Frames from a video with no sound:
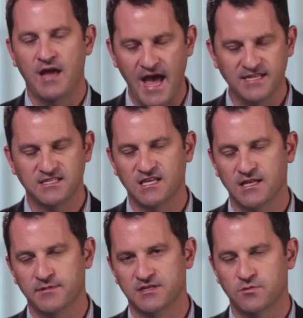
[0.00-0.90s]
asking
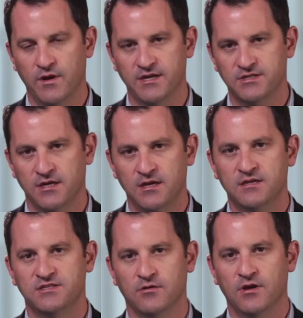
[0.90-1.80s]
them to switch.
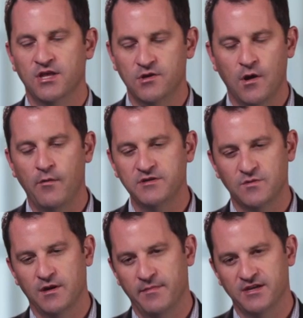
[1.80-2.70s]
So you always
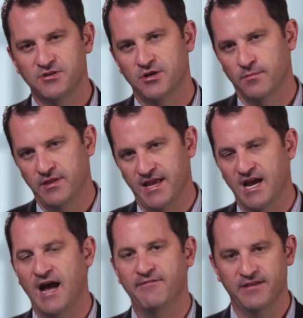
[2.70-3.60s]
want to make sure you're playing
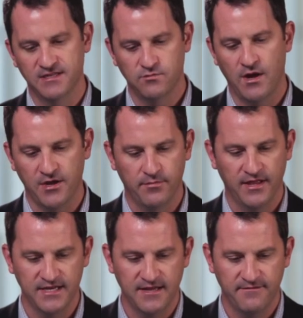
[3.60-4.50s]
offense while you
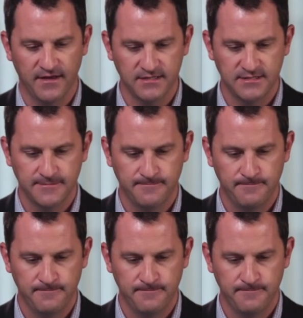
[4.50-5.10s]
play defense.